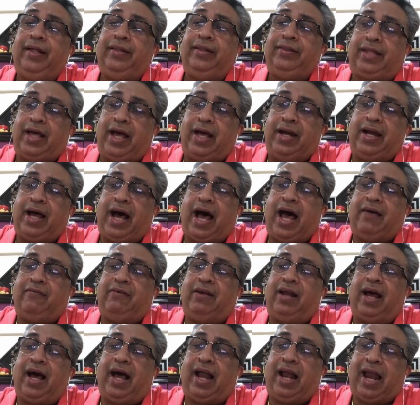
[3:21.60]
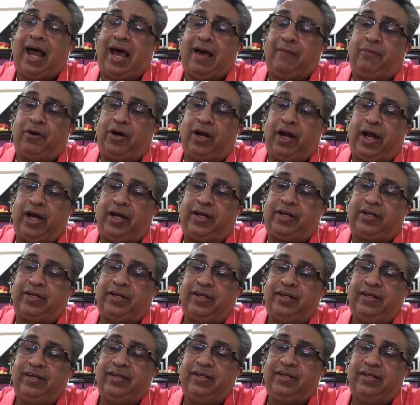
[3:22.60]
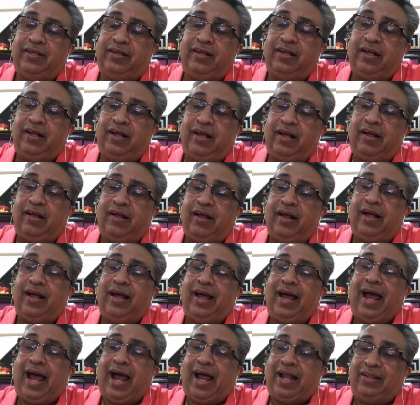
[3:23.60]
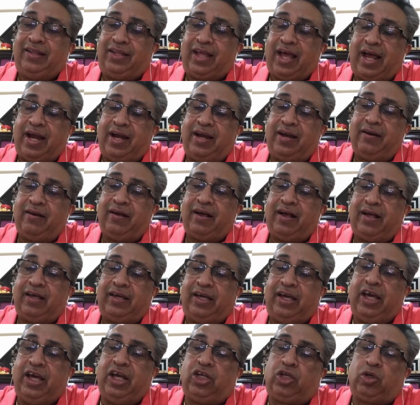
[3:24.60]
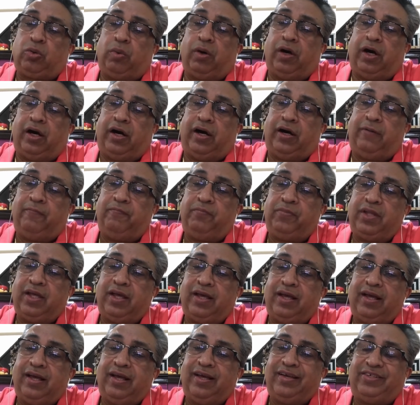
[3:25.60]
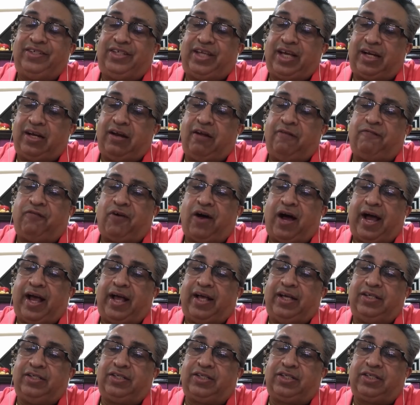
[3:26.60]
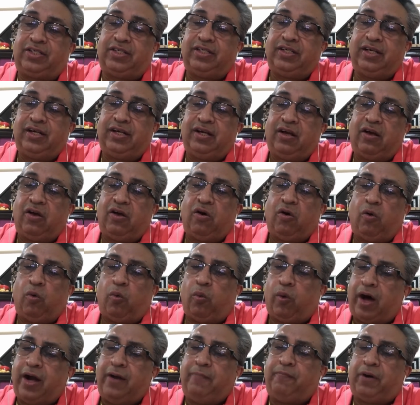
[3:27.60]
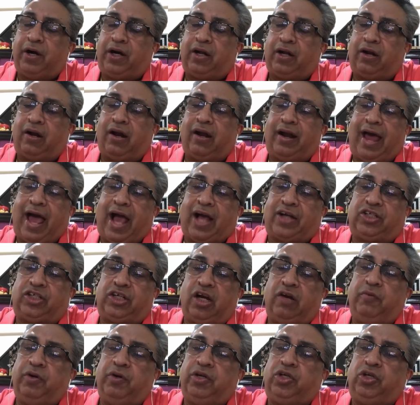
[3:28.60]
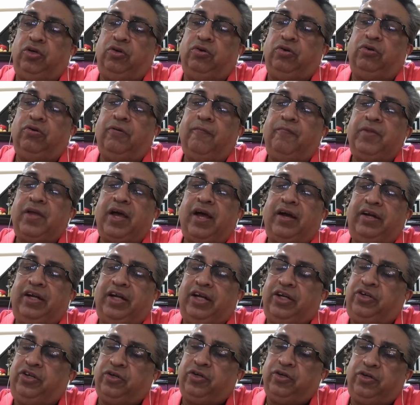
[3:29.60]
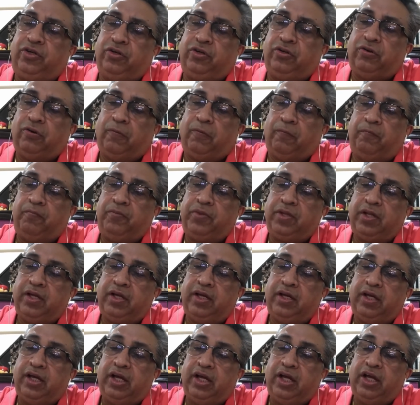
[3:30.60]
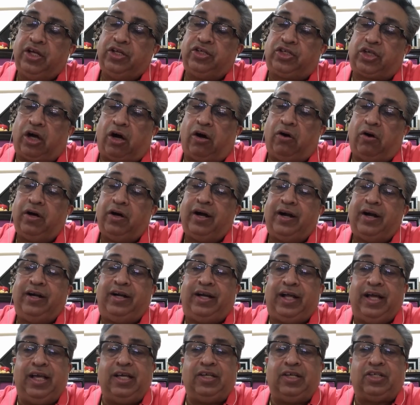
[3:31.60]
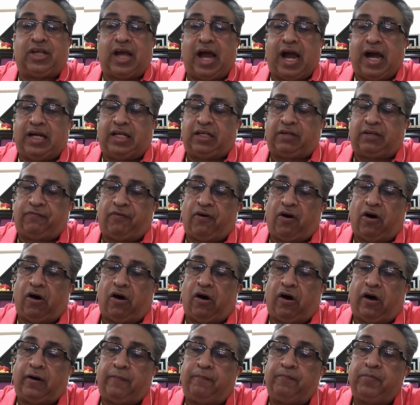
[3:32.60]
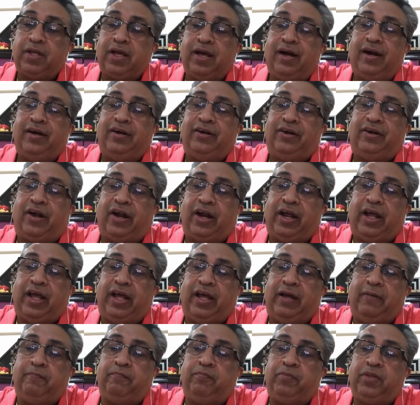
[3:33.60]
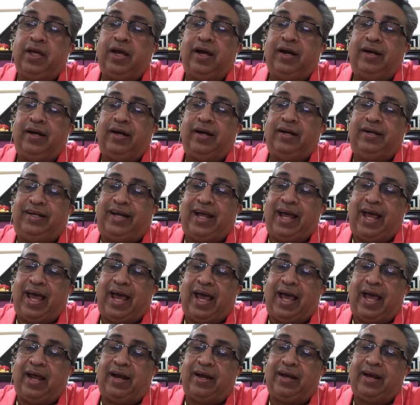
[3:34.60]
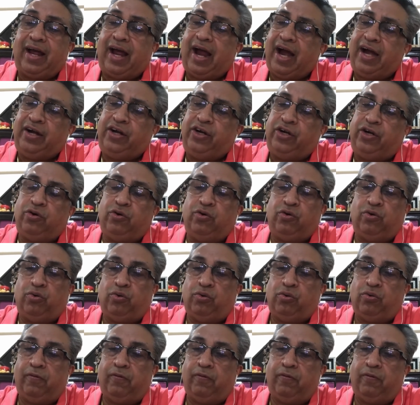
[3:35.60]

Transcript: Then I will elaborate, and then each word signifies one particular action which you need to do. So, D stands for dream, dare, and do.